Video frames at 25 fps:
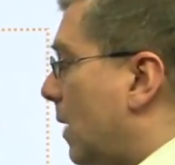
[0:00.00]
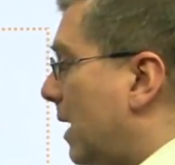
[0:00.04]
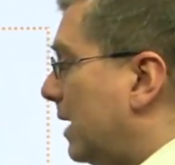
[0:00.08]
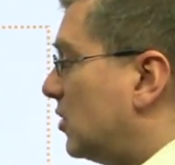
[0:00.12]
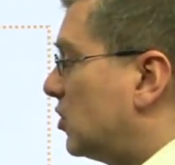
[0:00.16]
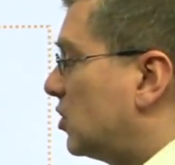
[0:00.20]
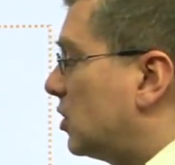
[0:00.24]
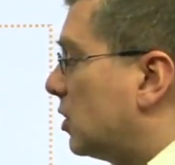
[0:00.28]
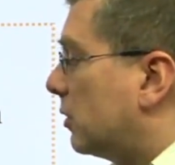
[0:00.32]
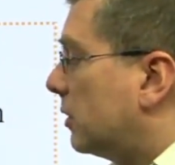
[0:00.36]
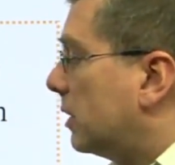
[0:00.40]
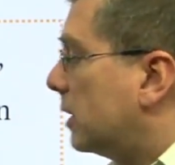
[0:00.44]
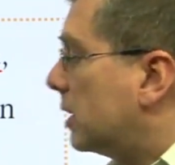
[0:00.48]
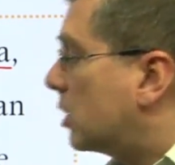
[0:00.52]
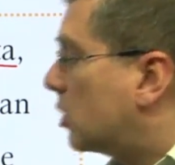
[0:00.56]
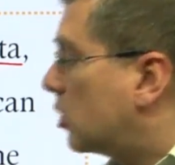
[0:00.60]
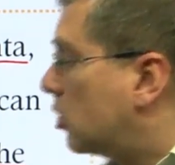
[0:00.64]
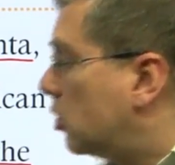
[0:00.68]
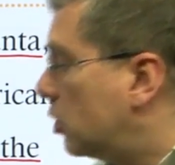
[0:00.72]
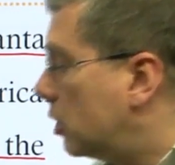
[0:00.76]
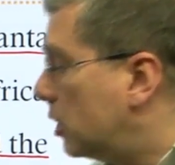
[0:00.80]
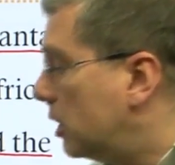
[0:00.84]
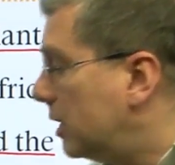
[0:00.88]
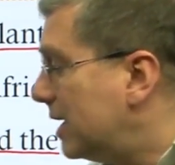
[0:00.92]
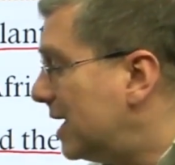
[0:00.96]
white children
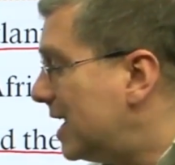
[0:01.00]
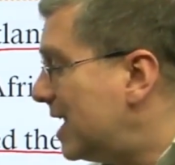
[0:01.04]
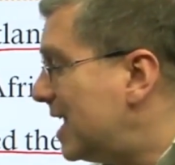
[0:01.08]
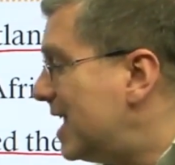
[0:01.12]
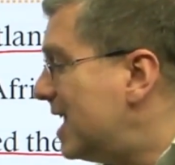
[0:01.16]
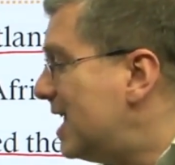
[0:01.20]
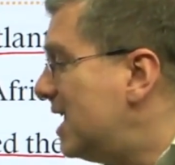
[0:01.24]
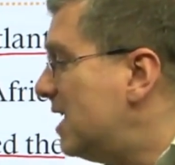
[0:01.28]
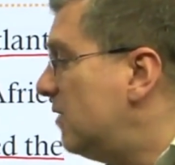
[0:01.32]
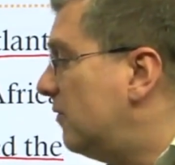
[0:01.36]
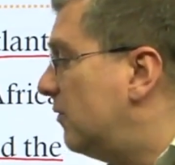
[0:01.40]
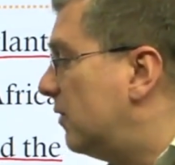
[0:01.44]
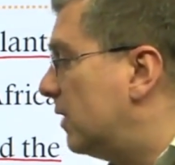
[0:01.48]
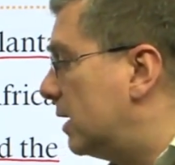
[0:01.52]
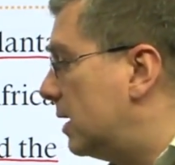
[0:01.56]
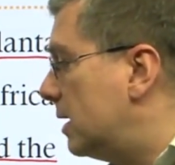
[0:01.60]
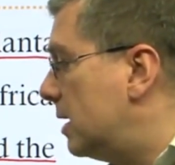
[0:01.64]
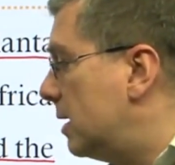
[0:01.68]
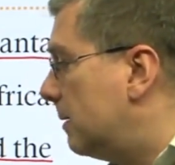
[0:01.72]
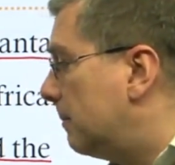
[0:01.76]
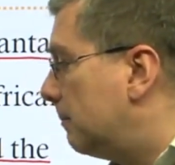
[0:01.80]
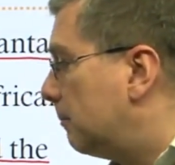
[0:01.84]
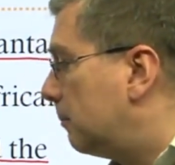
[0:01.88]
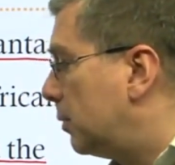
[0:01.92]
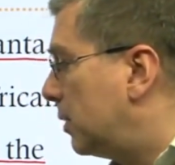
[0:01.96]
couldn't
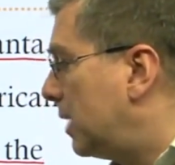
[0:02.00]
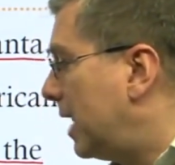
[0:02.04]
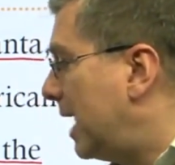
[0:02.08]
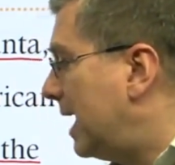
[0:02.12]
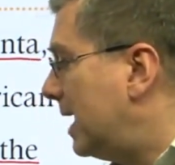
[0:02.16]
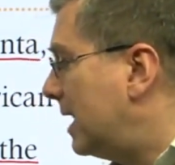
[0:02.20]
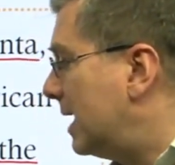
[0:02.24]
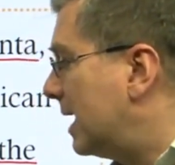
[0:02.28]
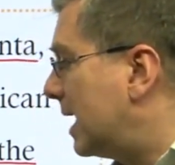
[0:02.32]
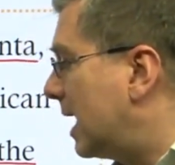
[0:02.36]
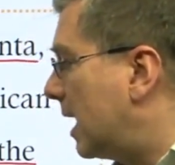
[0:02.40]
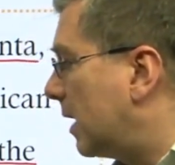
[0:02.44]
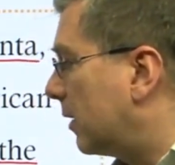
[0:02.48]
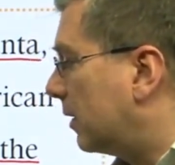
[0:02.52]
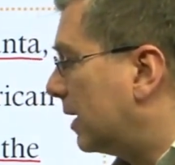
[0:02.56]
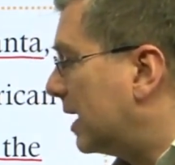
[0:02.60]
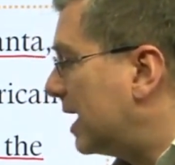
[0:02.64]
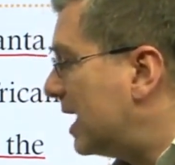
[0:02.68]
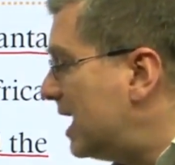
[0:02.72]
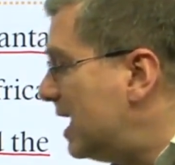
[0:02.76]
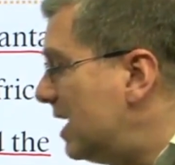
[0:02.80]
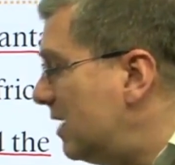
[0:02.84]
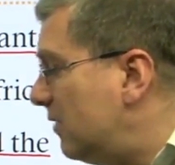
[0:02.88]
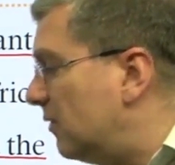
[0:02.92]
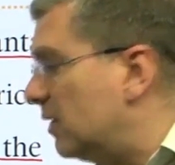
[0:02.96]
even play together.
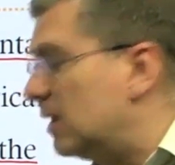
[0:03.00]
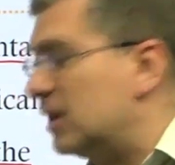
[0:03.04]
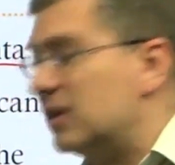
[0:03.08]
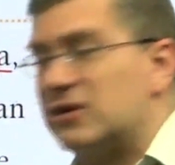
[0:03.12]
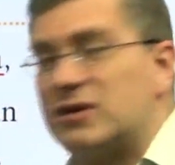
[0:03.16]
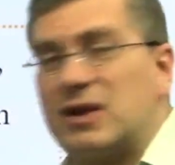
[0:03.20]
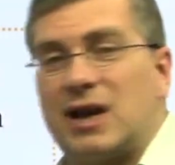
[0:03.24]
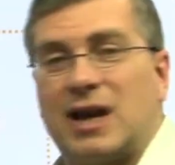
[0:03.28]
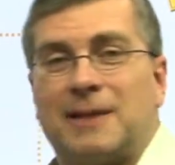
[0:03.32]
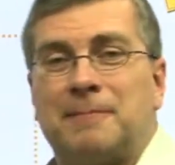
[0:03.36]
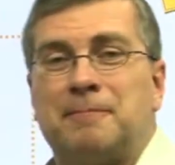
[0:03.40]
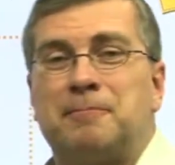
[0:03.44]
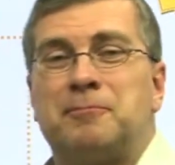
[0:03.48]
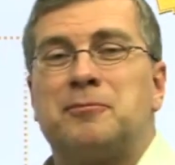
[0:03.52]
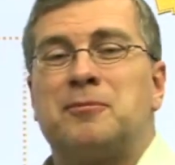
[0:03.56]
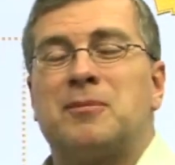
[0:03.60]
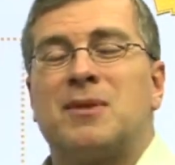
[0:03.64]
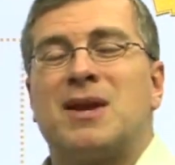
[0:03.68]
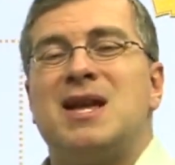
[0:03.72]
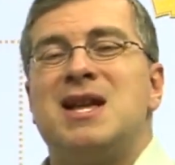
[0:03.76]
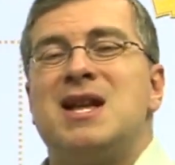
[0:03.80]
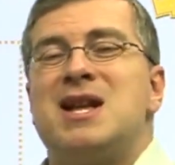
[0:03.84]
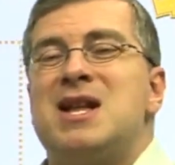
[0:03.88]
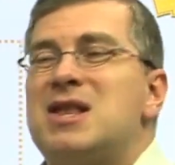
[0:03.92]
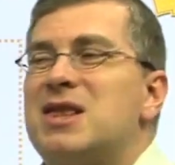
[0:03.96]
Even is like
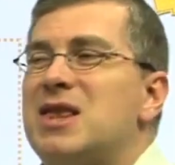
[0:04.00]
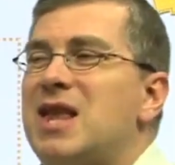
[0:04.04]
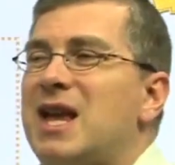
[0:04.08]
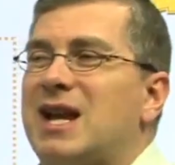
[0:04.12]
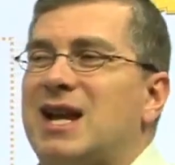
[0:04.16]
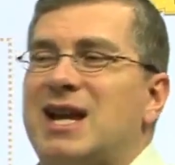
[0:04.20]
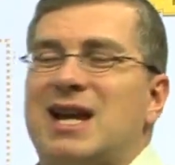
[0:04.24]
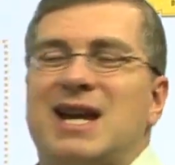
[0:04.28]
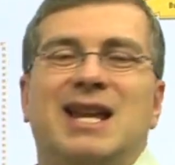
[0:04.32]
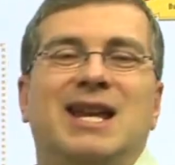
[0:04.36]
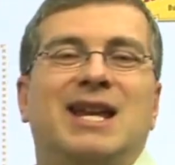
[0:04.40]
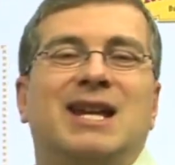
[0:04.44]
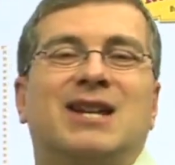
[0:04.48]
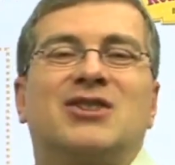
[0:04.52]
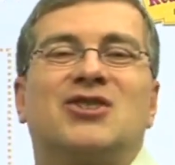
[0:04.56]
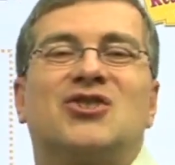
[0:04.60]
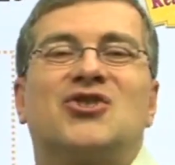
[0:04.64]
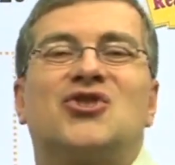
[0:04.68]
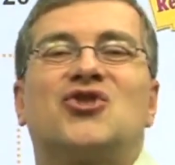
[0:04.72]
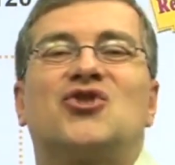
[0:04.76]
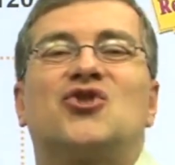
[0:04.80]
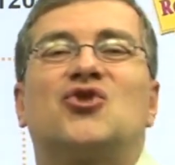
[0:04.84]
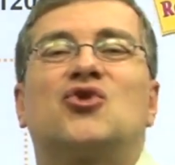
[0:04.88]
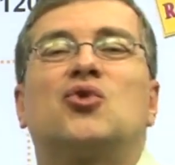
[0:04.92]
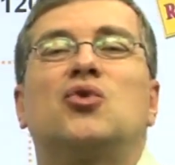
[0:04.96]
an
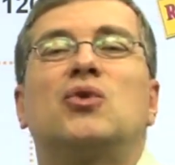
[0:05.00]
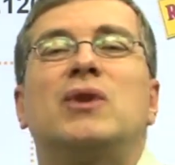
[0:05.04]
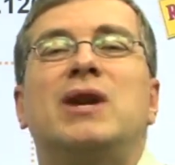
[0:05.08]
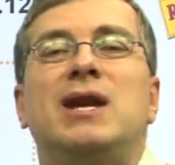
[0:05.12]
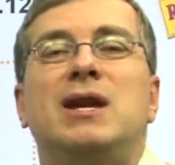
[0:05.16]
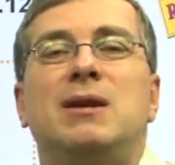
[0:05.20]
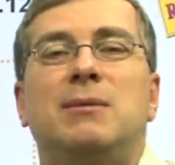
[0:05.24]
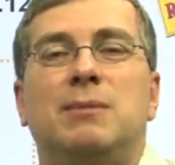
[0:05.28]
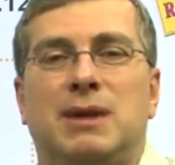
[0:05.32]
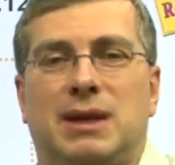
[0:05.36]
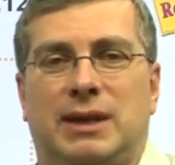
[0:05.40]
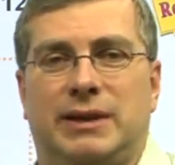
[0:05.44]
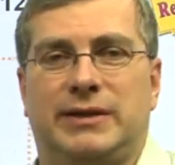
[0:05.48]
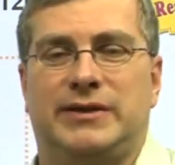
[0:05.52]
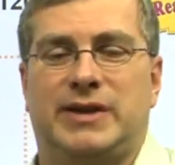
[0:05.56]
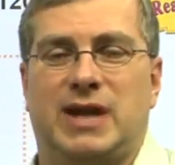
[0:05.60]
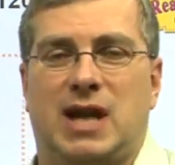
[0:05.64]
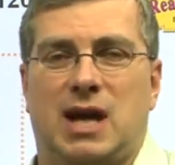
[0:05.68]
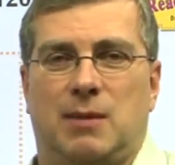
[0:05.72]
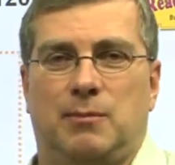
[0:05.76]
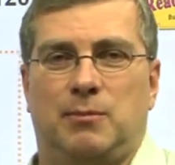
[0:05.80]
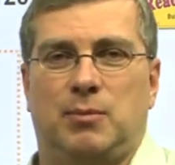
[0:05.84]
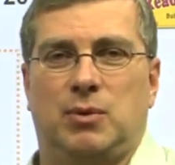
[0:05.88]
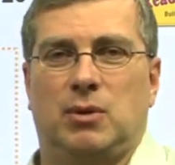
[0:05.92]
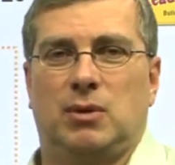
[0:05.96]
extreme
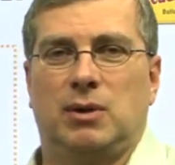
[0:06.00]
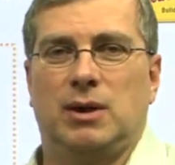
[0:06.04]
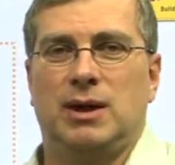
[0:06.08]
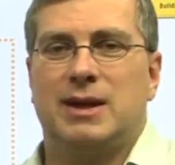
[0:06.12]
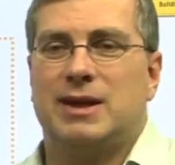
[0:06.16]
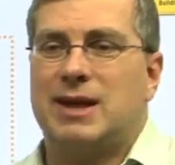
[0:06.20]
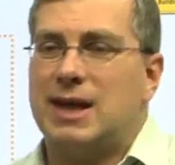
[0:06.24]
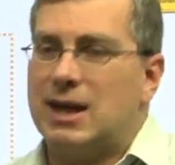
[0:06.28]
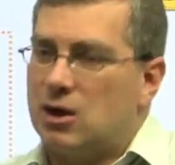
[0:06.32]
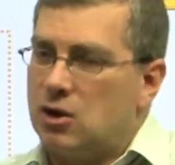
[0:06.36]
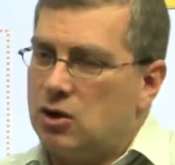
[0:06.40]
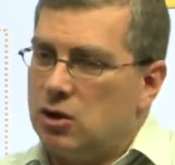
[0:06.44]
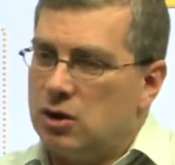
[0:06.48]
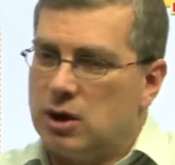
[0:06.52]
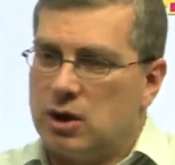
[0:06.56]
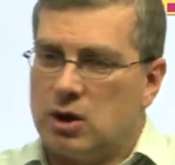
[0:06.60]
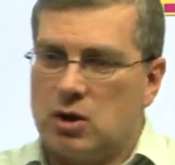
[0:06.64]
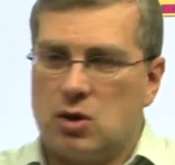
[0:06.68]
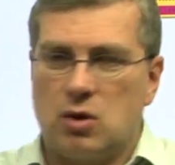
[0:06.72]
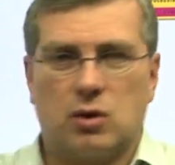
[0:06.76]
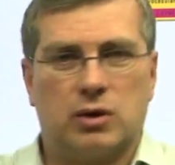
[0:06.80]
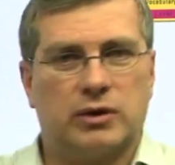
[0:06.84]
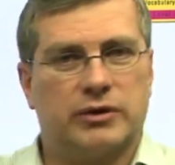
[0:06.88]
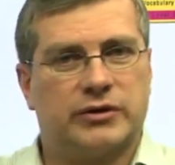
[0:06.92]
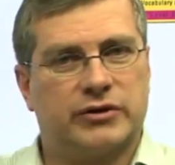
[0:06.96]
example. They couldn't
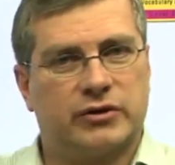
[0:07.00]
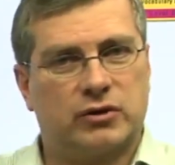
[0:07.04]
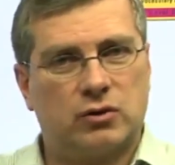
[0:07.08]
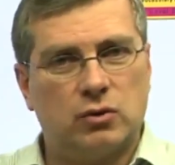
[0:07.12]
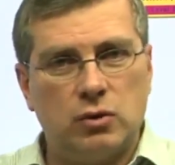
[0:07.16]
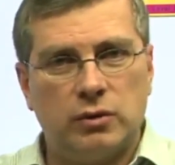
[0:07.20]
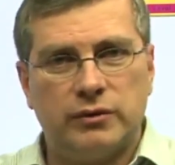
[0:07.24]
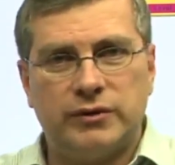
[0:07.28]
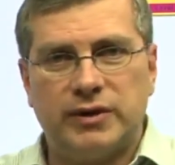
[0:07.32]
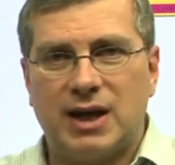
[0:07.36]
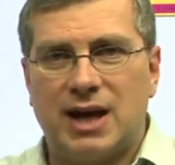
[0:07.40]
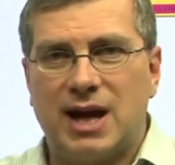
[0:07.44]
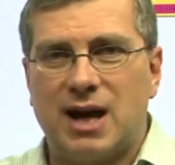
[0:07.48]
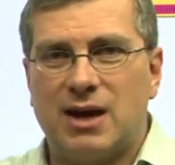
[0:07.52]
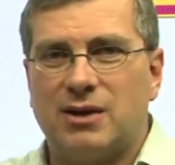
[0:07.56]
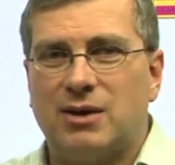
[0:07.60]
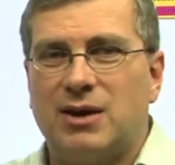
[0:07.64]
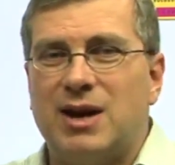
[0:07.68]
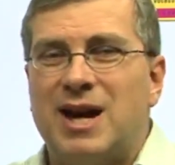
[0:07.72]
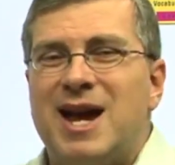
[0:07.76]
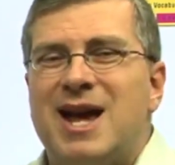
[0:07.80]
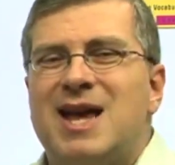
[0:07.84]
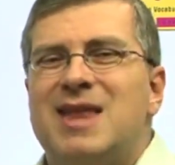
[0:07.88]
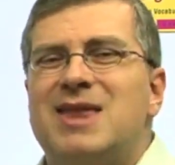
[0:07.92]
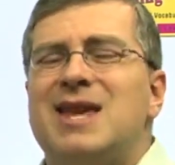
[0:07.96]
go to school together.